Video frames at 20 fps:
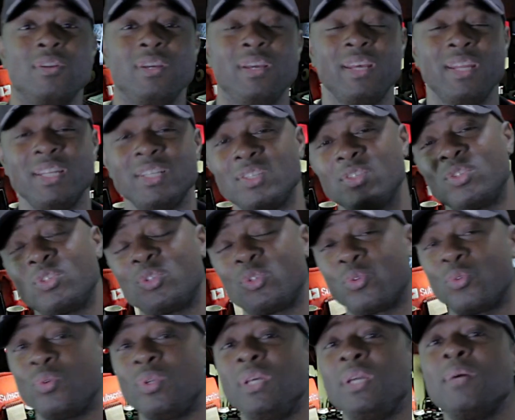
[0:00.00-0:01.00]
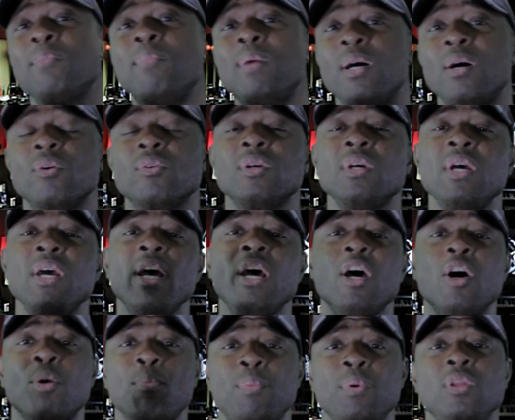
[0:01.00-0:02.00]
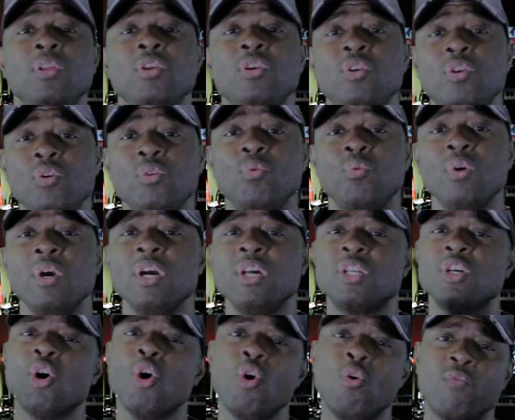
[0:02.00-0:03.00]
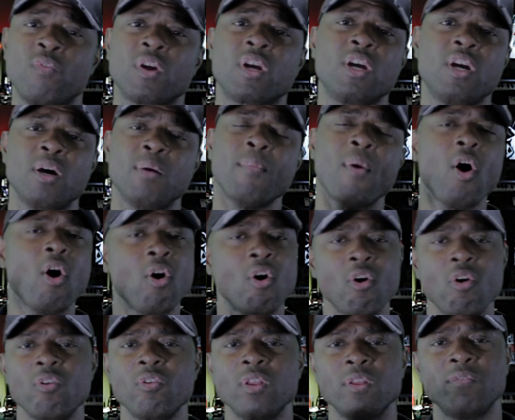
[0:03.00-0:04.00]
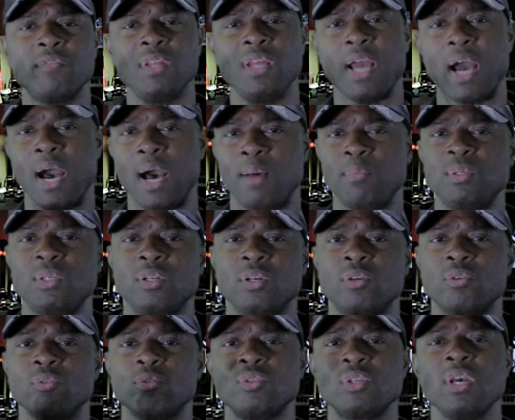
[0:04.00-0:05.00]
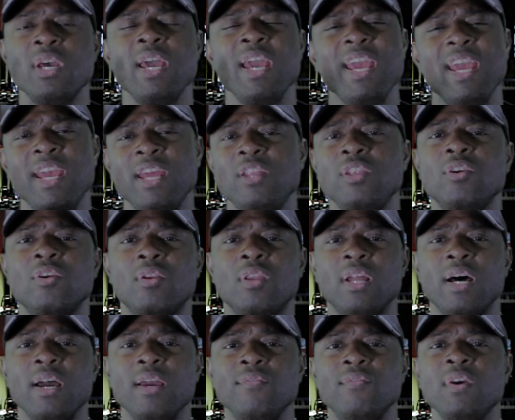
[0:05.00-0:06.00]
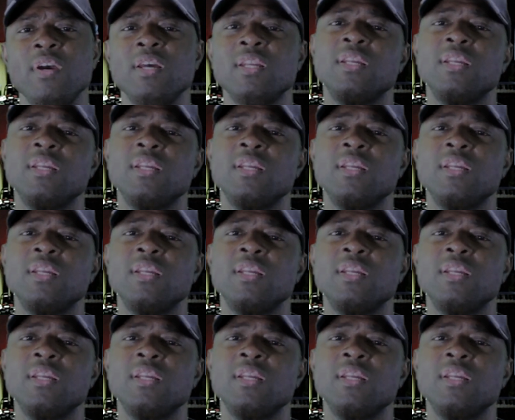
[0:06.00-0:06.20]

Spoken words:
And it's truly about helping you to overcome all of the obstacles in your life,